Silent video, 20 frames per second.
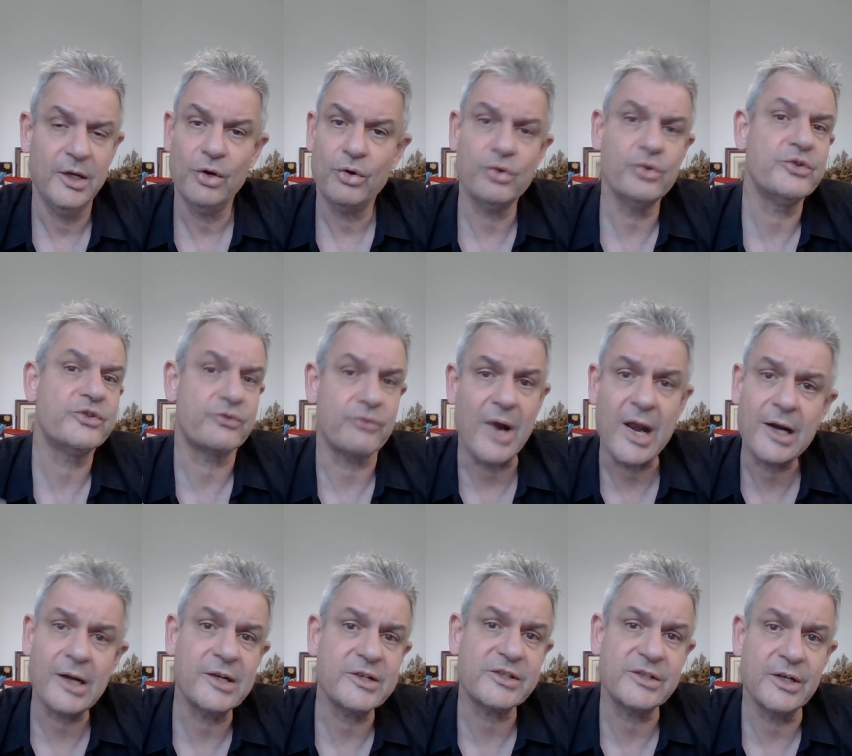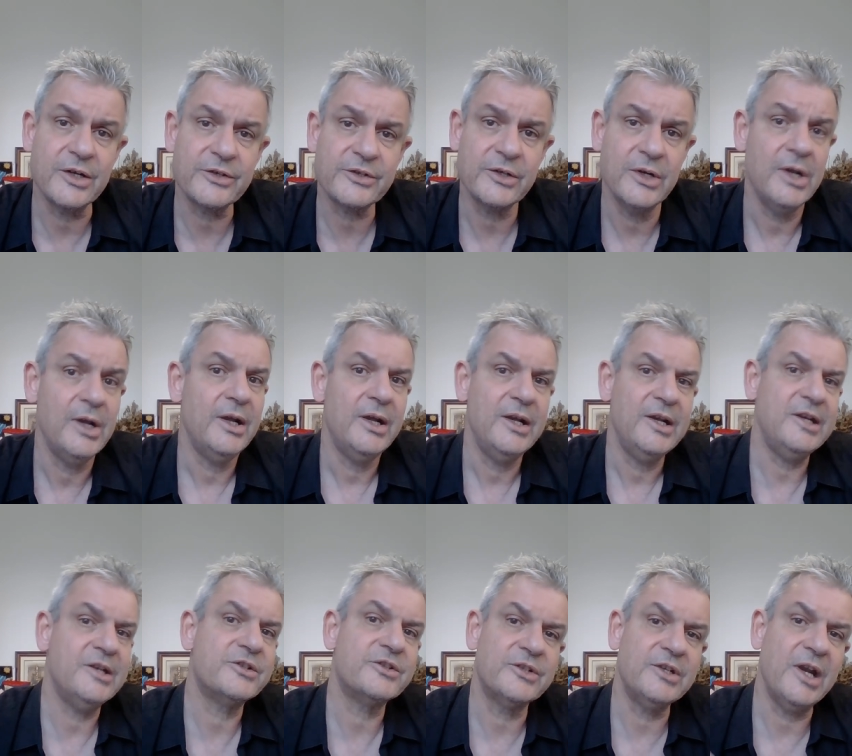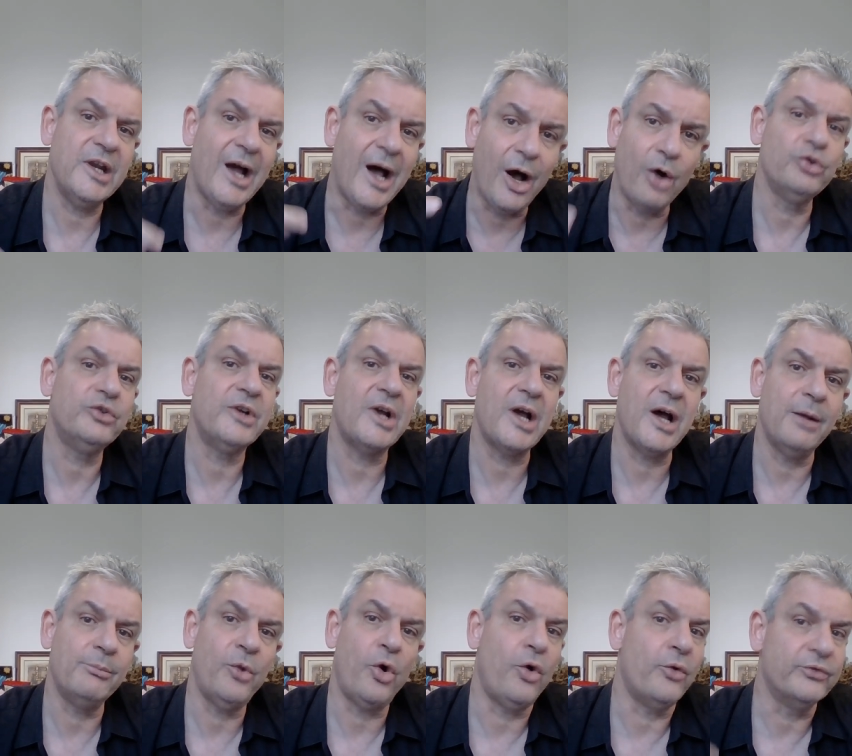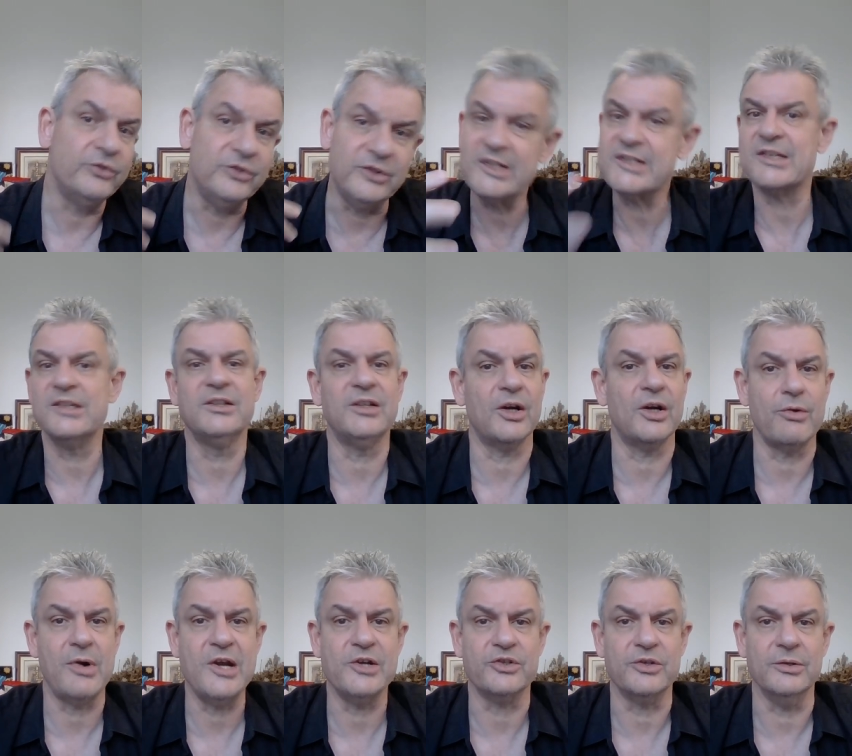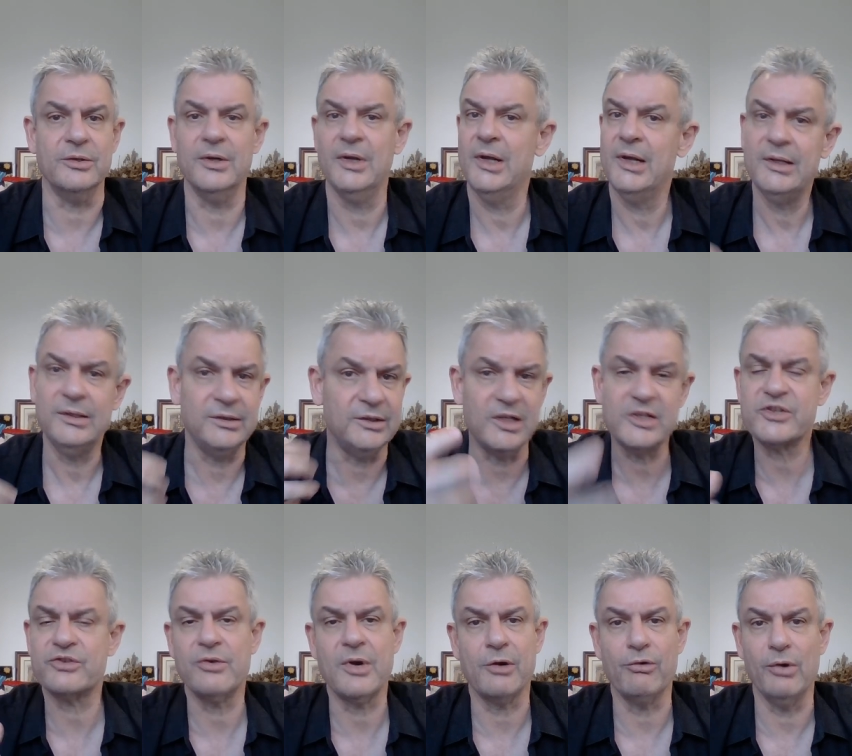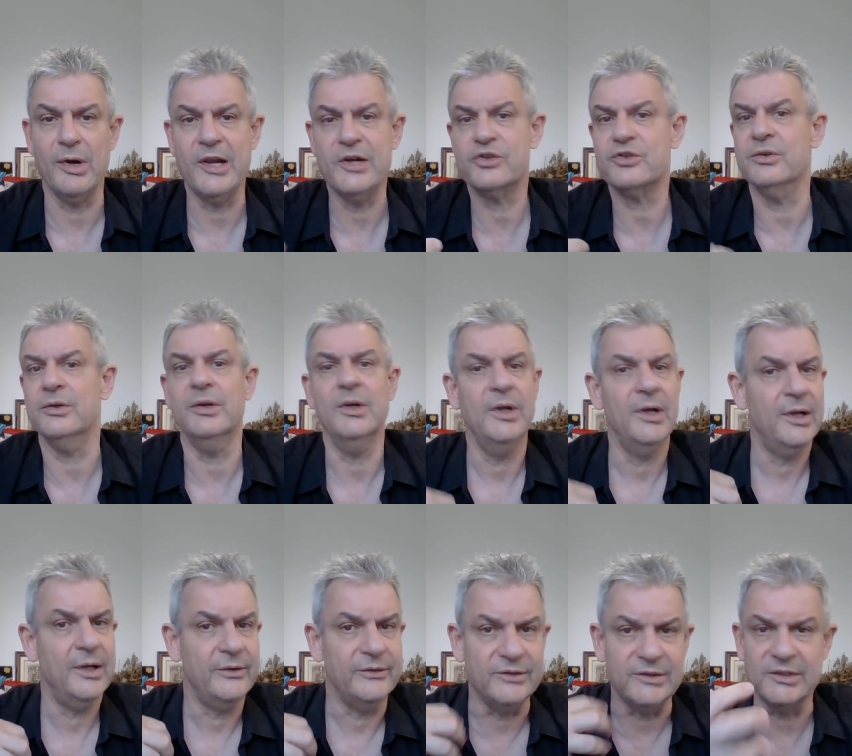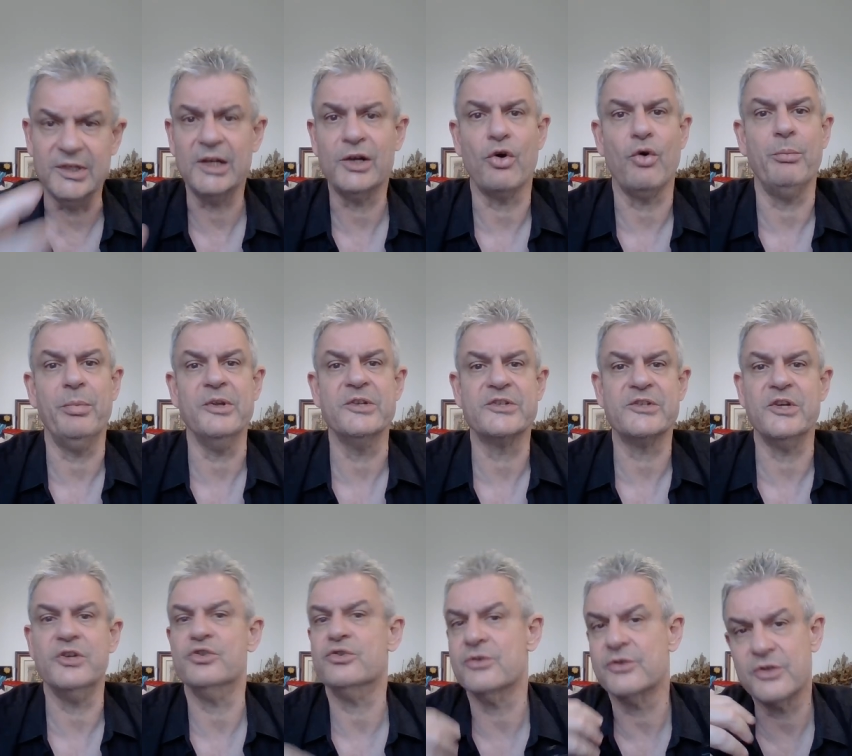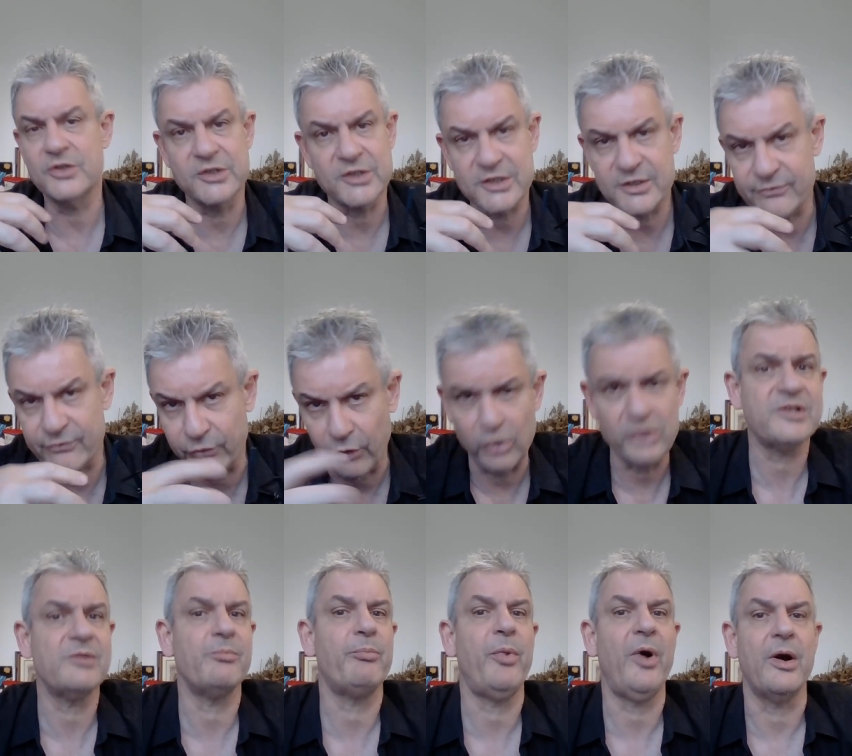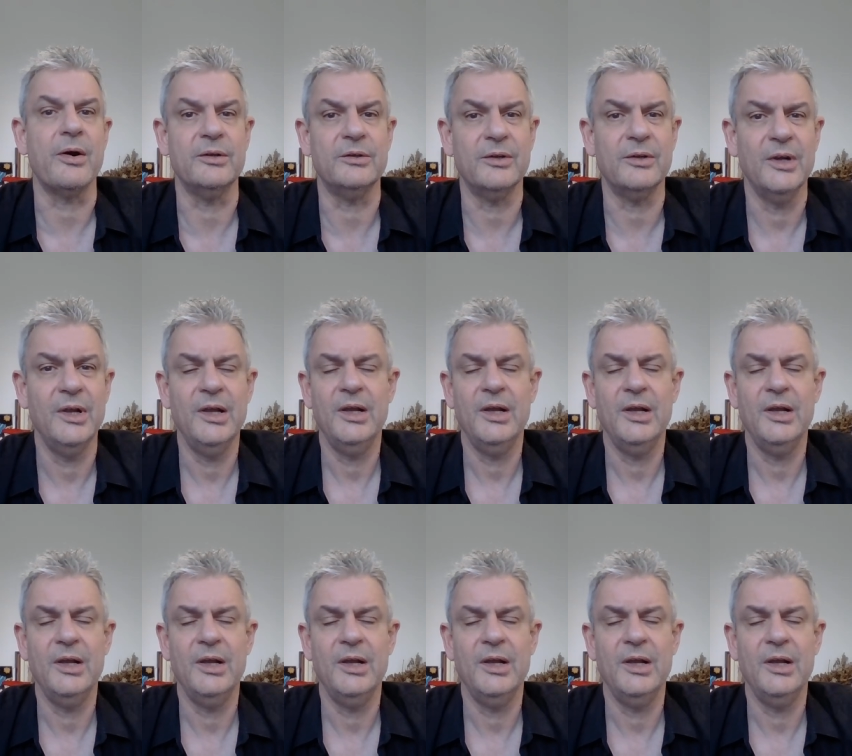whose recklessness is the outcome of disintegration, dysregulation, decompensation. She just falls apart.